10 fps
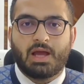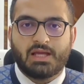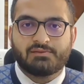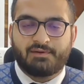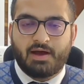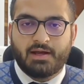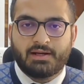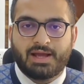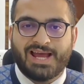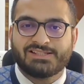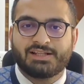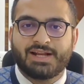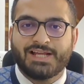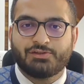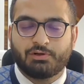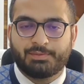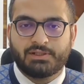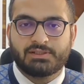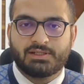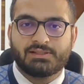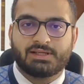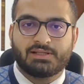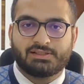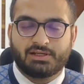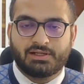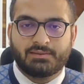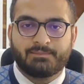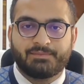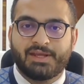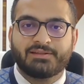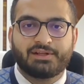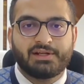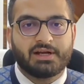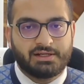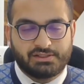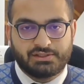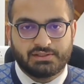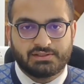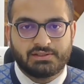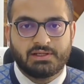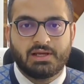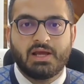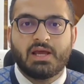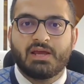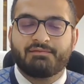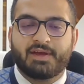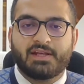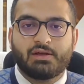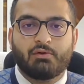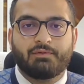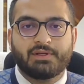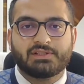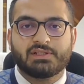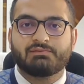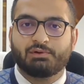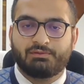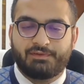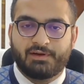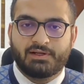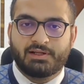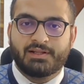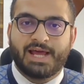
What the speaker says: As far as the natural person is concerned, there are three conditions, if any of which is fulfilled, a